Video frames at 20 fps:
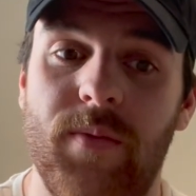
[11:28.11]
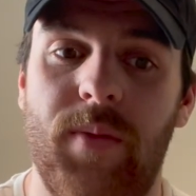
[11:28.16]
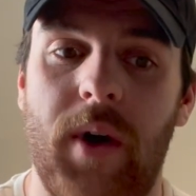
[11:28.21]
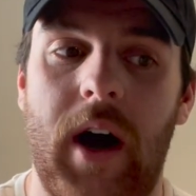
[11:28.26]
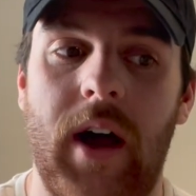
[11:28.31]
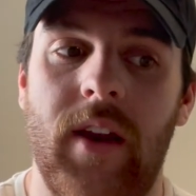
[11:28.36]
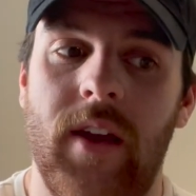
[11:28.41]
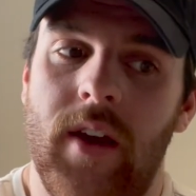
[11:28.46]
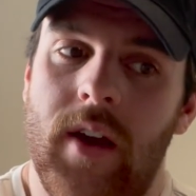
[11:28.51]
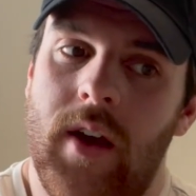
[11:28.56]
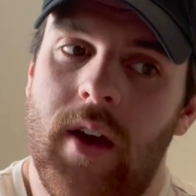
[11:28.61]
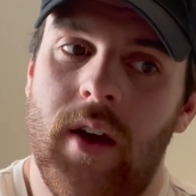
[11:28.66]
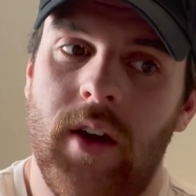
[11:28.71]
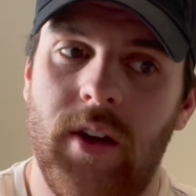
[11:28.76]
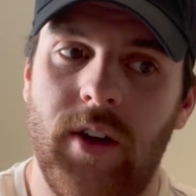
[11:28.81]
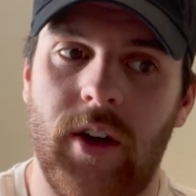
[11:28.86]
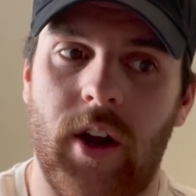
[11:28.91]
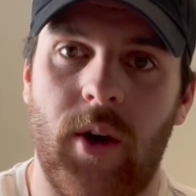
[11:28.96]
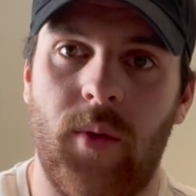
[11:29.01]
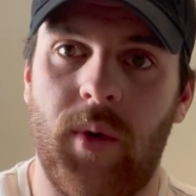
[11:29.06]
But,
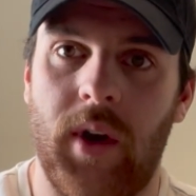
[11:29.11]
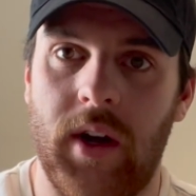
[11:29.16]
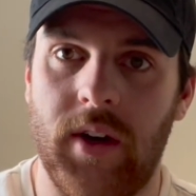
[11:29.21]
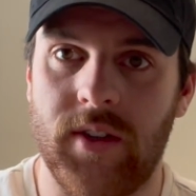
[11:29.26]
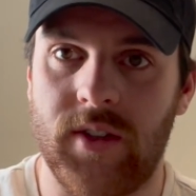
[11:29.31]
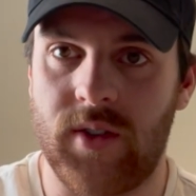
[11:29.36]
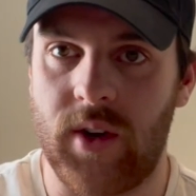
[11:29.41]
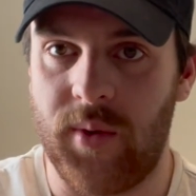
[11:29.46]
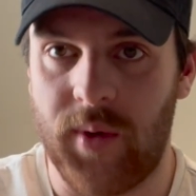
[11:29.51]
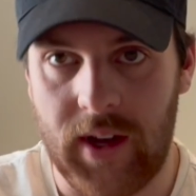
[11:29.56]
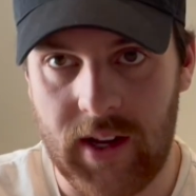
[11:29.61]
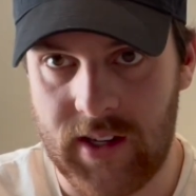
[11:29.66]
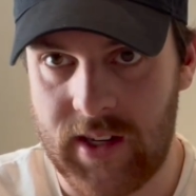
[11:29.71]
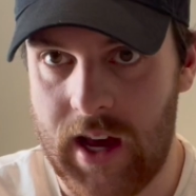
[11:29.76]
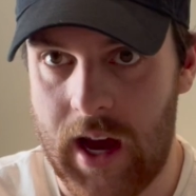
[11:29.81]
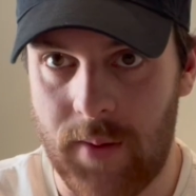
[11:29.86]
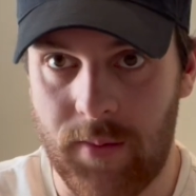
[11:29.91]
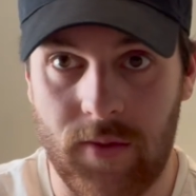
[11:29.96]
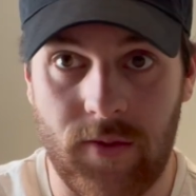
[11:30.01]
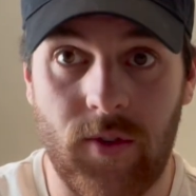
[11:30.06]
when I was 3 weeks
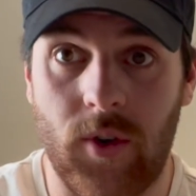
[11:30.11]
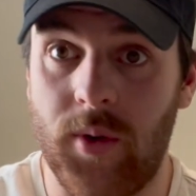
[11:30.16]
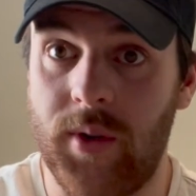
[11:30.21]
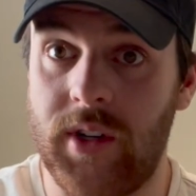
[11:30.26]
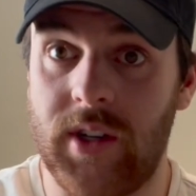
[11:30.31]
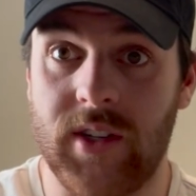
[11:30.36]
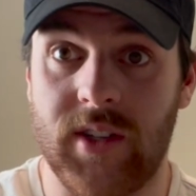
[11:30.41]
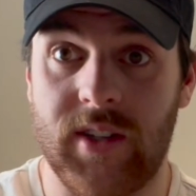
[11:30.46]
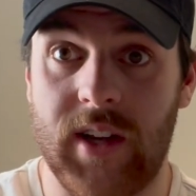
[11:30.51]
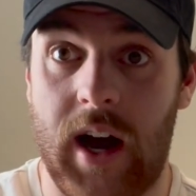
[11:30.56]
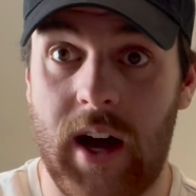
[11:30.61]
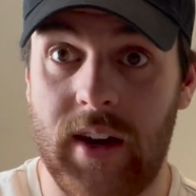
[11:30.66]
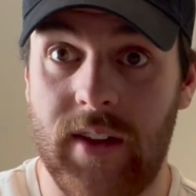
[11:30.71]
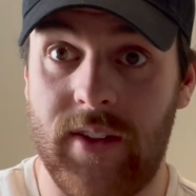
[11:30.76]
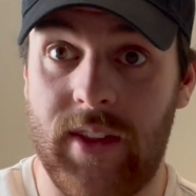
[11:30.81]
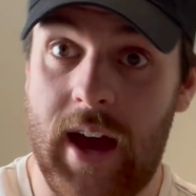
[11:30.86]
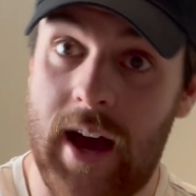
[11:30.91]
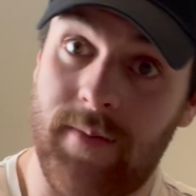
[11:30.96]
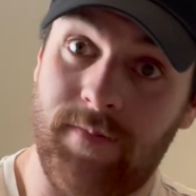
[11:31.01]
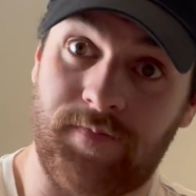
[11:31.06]
out before we just
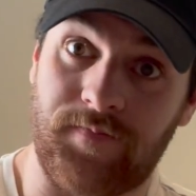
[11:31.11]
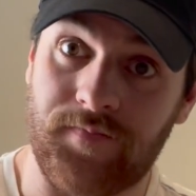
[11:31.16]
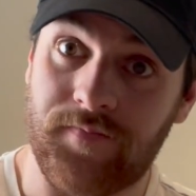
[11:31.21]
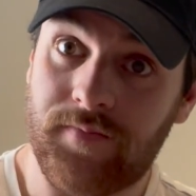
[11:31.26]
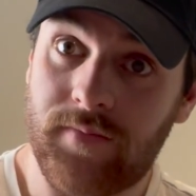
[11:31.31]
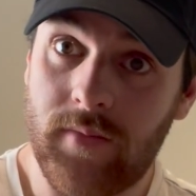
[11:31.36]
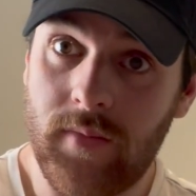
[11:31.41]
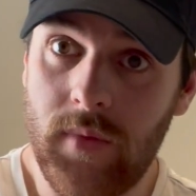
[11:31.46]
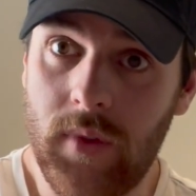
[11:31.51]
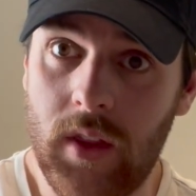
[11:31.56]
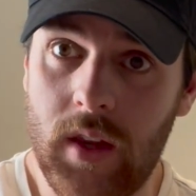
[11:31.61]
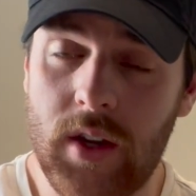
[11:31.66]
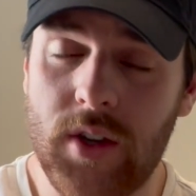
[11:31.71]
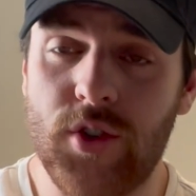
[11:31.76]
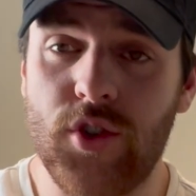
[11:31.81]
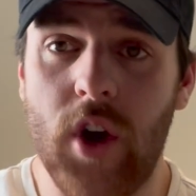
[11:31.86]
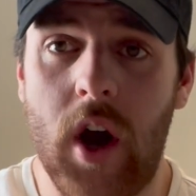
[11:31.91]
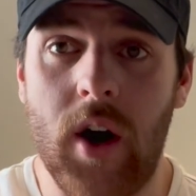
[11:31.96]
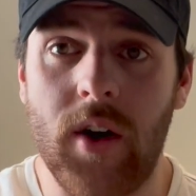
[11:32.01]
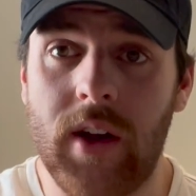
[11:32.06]
started that
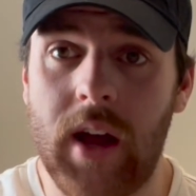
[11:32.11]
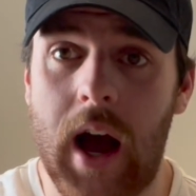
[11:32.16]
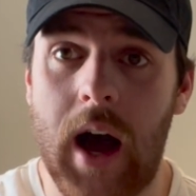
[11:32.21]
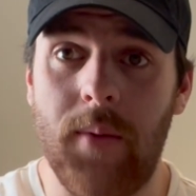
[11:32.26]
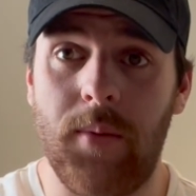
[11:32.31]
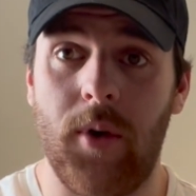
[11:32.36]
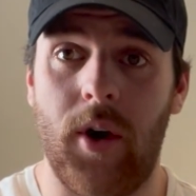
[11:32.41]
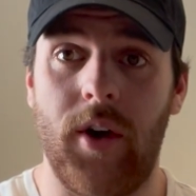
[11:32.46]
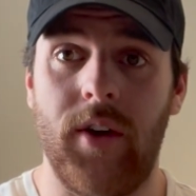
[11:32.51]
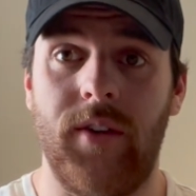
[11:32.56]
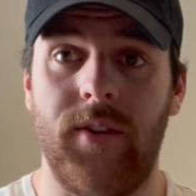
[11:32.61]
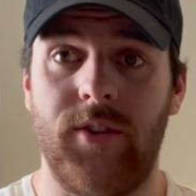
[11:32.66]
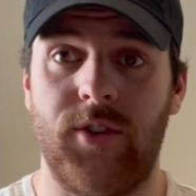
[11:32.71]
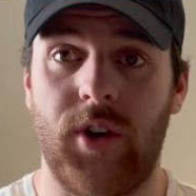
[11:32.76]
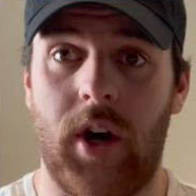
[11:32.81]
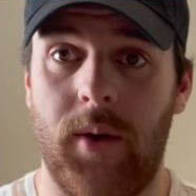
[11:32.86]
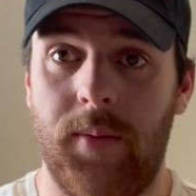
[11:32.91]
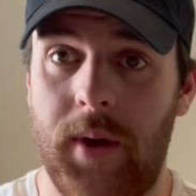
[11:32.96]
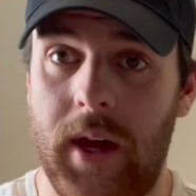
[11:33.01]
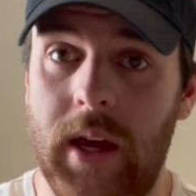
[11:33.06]
trial carb load and
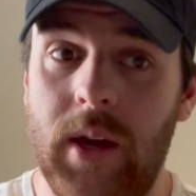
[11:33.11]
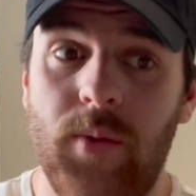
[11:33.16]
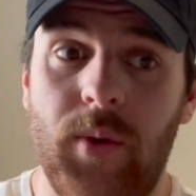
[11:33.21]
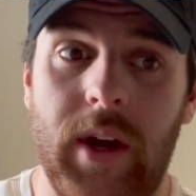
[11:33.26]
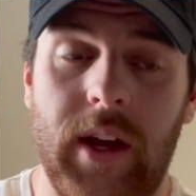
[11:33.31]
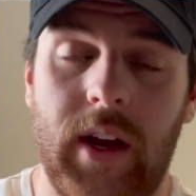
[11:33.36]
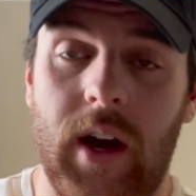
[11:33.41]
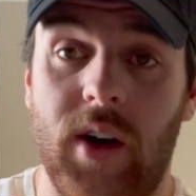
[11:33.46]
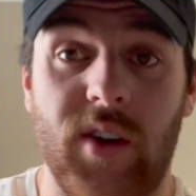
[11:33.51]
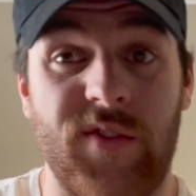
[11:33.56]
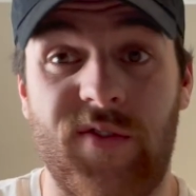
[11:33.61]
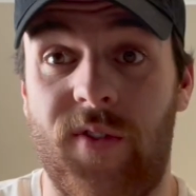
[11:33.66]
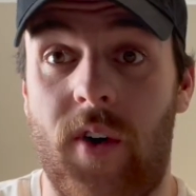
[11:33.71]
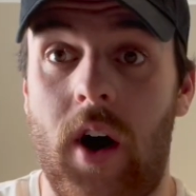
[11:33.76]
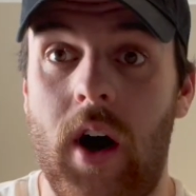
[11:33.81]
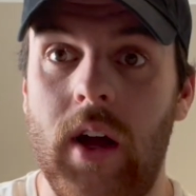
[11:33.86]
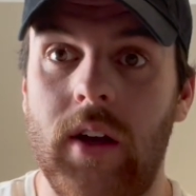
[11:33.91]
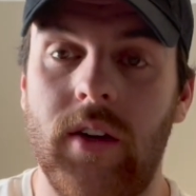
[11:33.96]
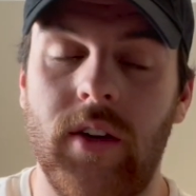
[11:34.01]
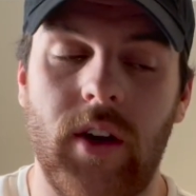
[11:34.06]
trial peak week, I was
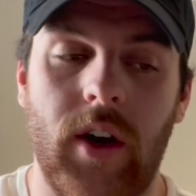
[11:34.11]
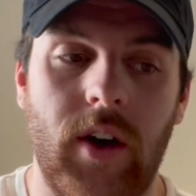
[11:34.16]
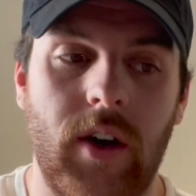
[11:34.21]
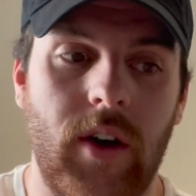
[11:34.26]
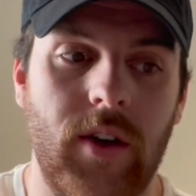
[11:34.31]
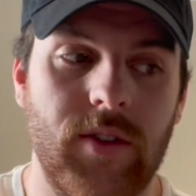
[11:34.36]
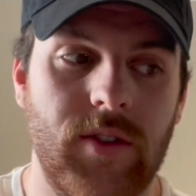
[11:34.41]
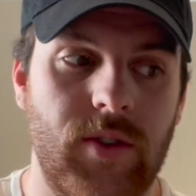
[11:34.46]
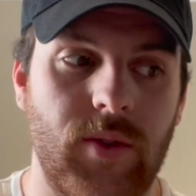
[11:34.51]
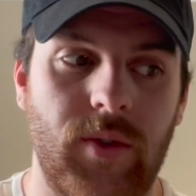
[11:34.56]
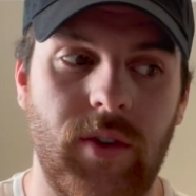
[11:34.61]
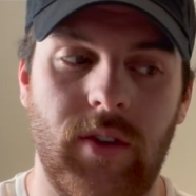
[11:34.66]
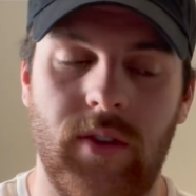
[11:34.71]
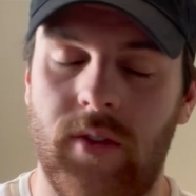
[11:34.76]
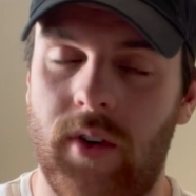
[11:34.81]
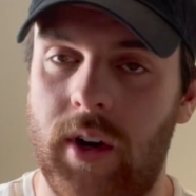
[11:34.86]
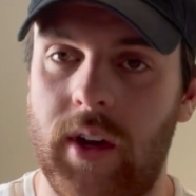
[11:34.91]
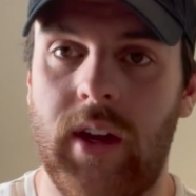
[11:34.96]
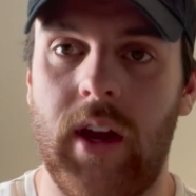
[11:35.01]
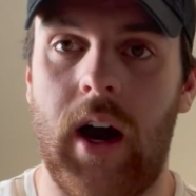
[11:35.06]
fine. I was doing a
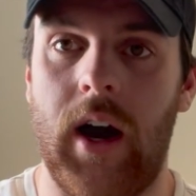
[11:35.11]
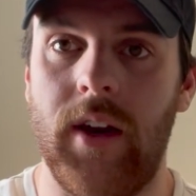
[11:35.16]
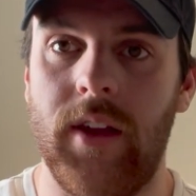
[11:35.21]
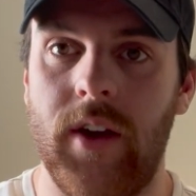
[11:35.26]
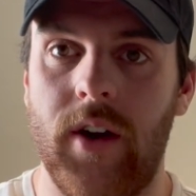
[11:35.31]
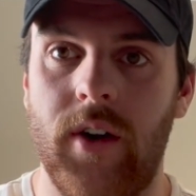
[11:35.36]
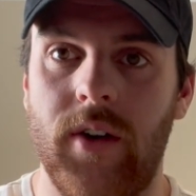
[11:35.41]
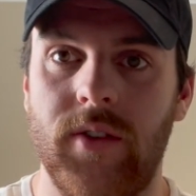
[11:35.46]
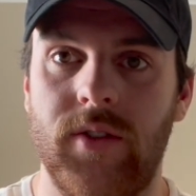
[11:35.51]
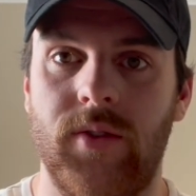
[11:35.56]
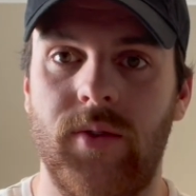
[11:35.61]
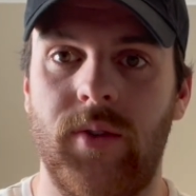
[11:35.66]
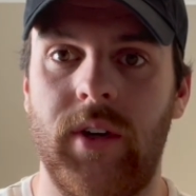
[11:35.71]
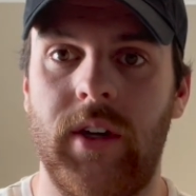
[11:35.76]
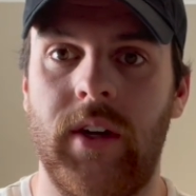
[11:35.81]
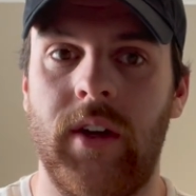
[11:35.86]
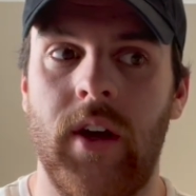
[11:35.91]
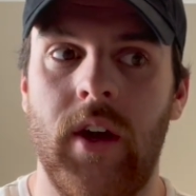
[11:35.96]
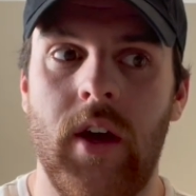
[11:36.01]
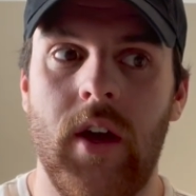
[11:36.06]
lot of cardio. I was
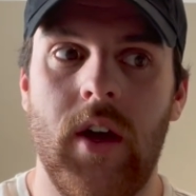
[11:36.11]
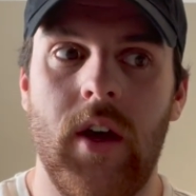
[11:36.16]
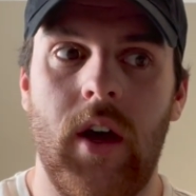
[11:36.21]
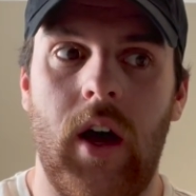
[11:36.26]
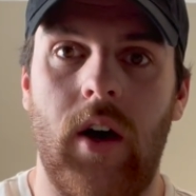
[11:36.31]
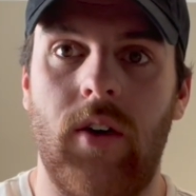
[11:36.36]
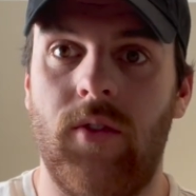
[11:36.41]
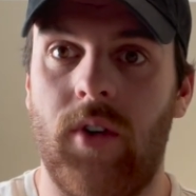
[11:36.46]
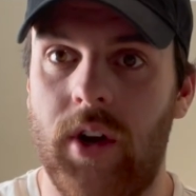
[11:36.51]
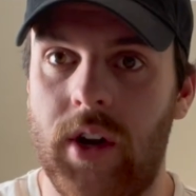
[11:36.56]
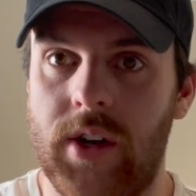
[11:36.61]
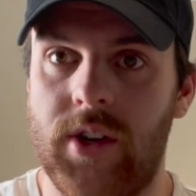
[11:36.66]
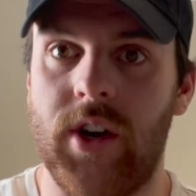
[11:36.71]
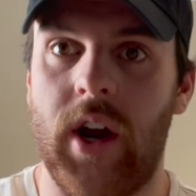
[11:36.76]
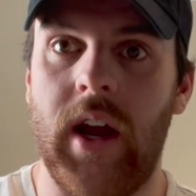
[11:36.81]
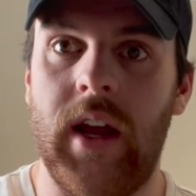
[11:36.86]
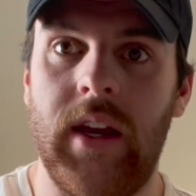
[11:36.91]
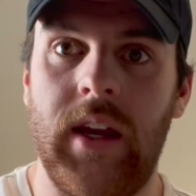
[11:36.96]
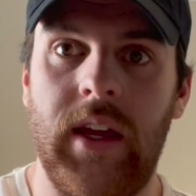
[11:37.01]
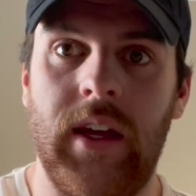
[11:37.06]
doing a lot of
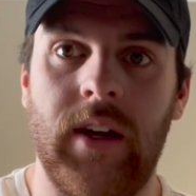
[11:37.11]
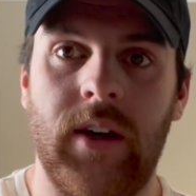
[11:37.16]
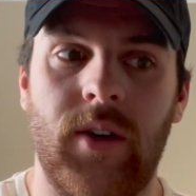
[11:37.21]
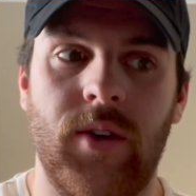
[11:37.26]
training.